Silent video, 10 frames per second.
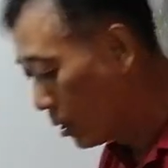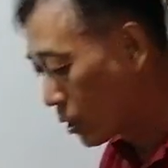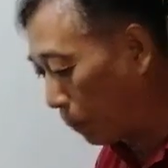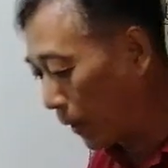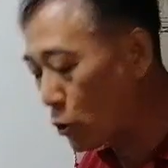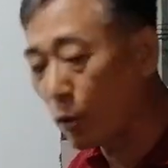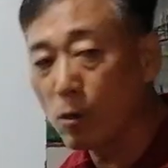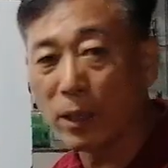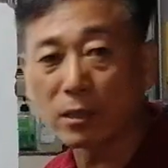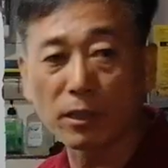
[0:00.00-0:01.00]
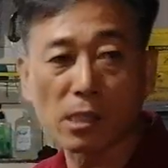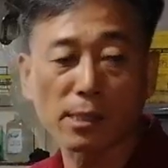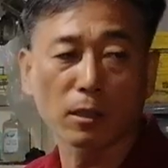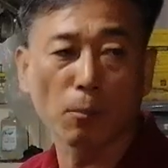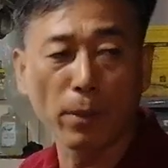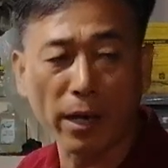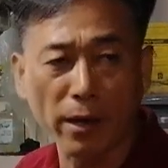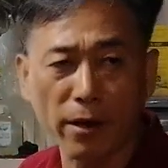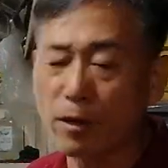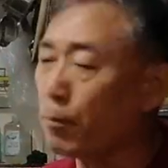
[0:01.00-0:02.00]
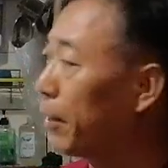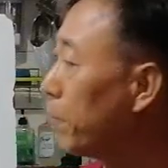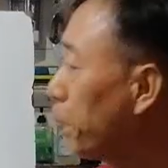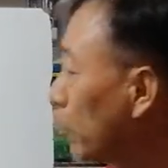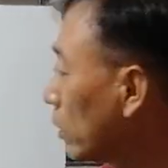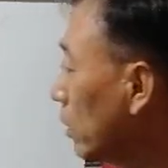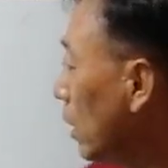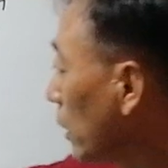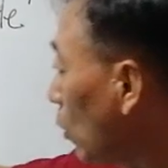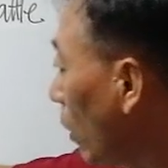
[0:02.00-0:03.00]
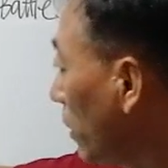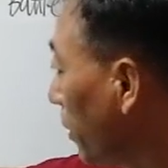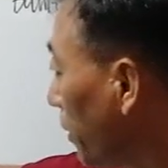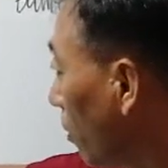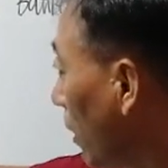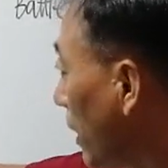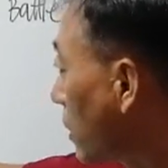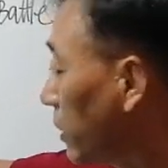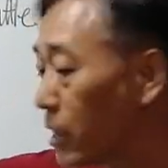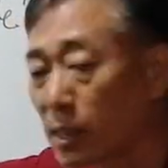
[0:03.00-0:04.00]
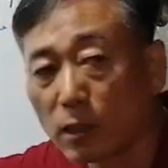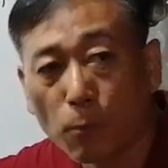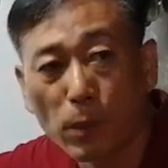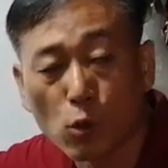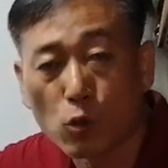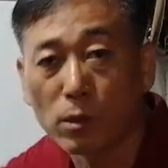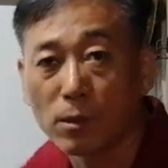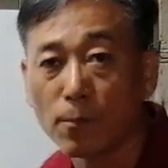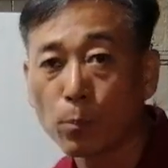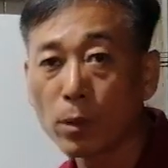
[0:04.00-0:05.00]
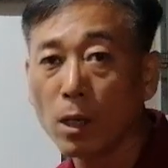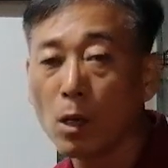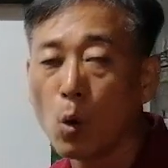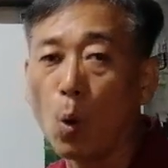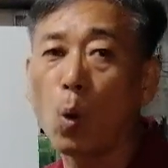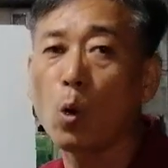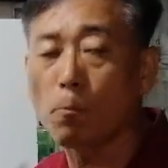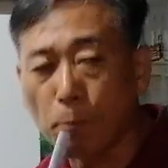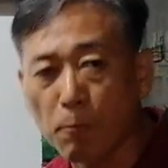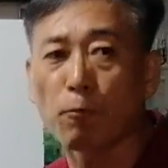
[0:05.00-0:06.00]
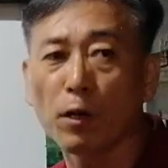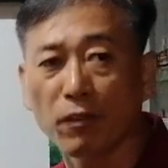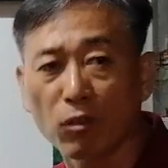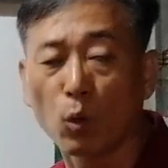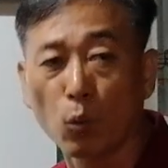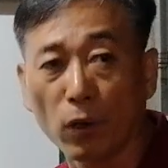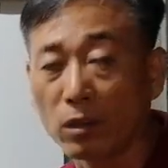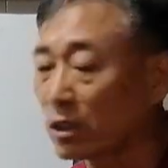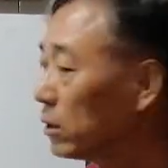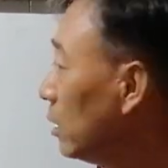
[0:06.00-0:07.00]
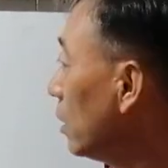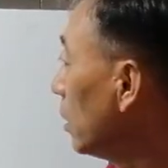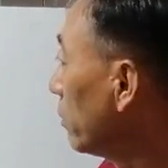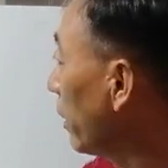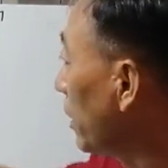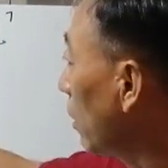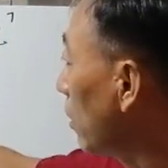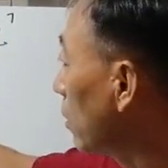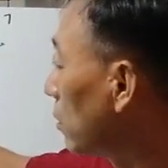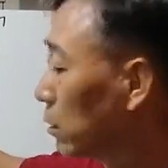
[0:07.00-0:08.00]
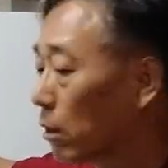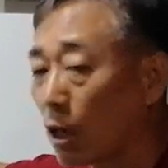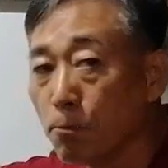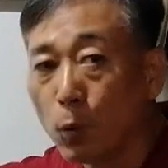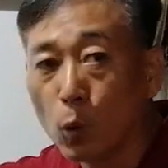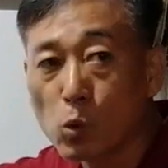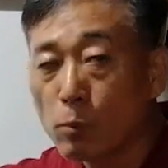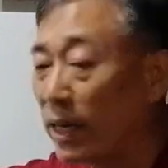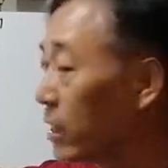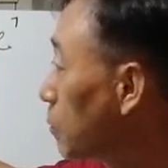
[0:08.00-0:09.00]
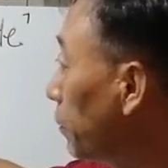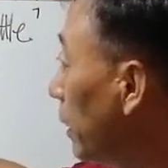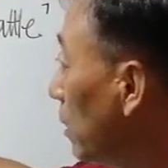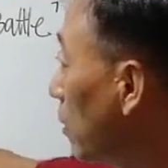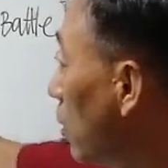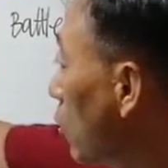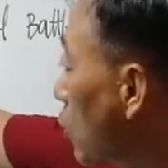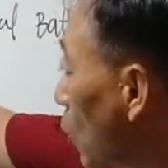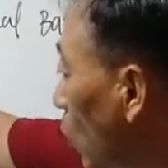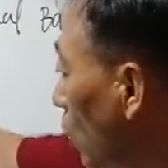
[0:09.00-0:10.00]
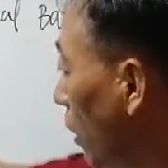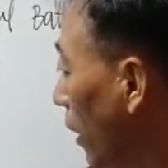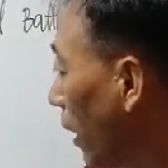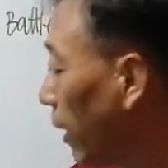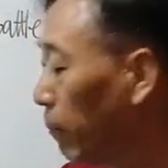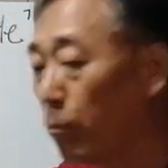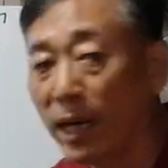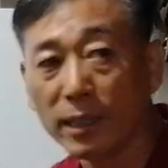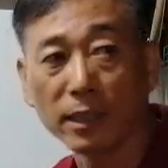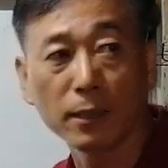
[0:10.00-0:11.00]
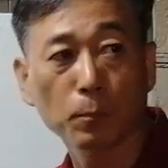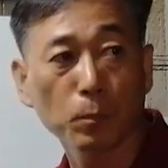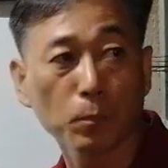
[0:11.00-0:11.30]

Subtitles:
Spiritual battle is the very, very important. He already realized this the picture. All people in the world, they are composed by spirit, soul, and body.